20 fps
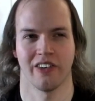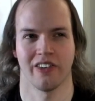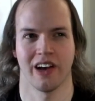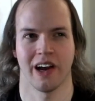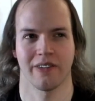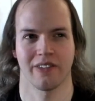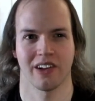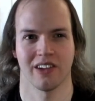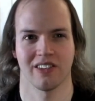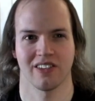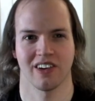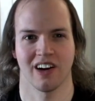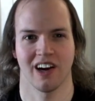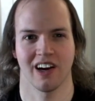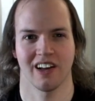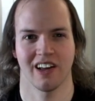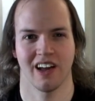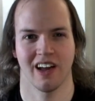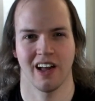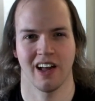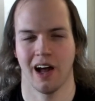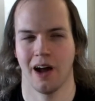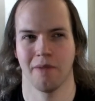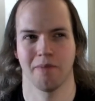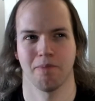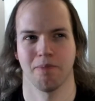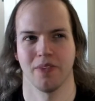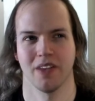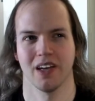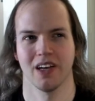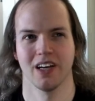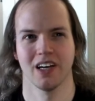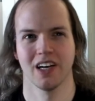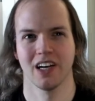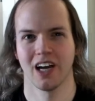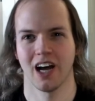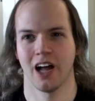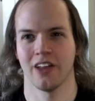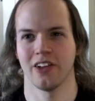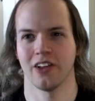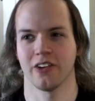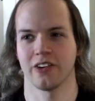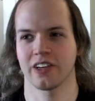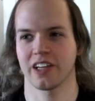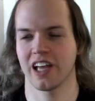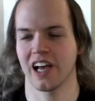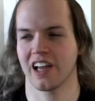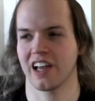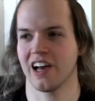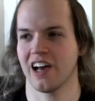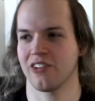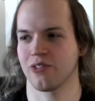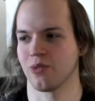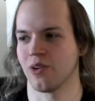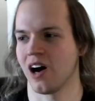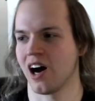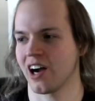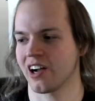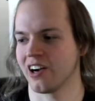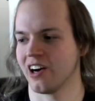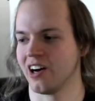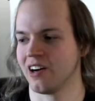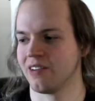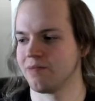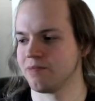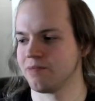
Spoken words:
as I'm concerned. Another kick-ass rocker.